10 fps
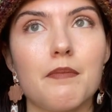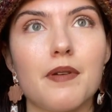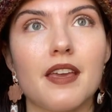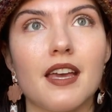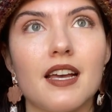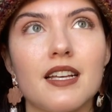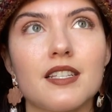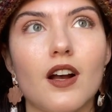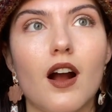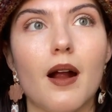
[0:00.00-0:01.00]

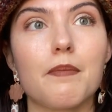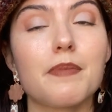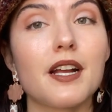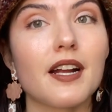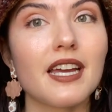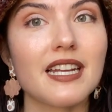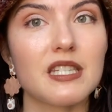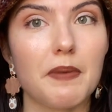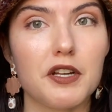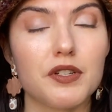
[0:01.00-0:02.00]
Because our period
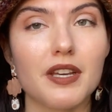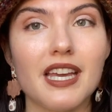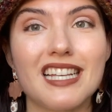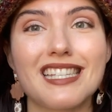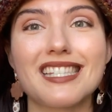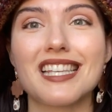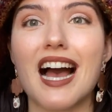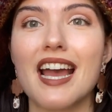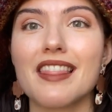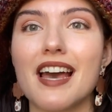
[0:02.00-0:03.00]
especially is a
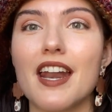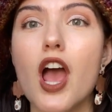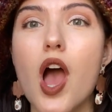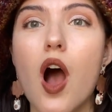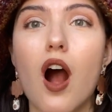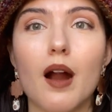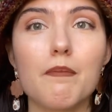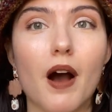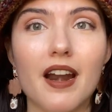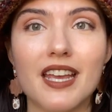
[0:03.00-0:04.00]
sign that our
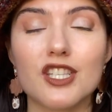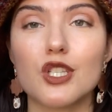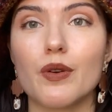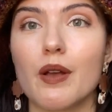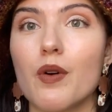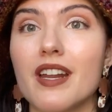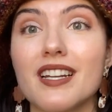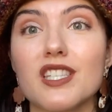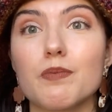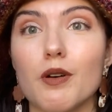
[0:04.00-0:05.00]
body is doing what it
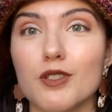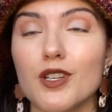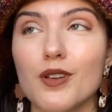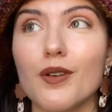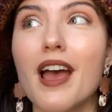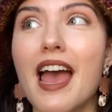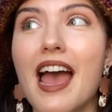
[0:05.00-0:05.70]
is supposed to do.